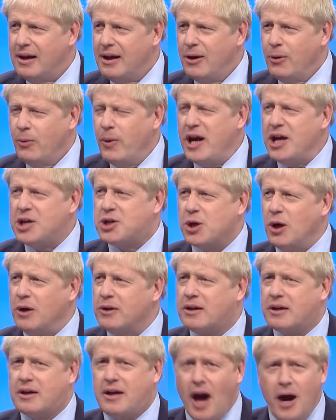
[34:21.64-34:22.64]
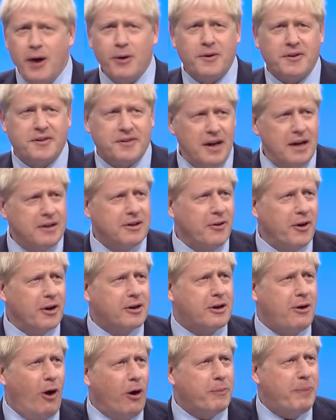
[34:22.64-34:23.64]
we should coax into the
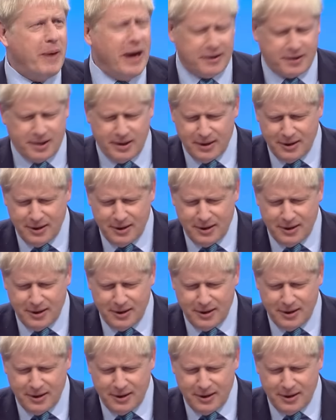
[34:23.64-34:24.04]
cockpit?